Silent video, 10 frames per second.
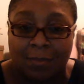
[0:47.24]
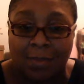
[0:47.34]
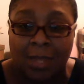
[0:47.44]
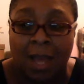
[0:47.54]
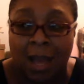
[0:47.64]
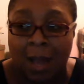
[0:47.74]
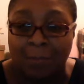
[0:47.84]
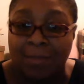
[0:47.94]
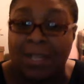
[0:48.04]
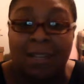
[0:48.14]

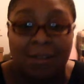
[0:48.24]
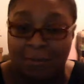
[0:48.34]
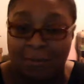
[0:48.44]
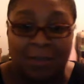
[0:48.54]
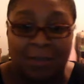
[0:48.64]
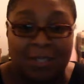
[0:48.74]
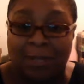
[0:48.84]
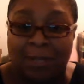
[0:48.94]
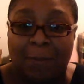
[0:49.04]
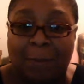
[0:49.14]
Um, Real
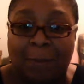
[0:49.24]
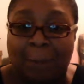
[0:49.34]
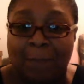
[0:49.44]
simple.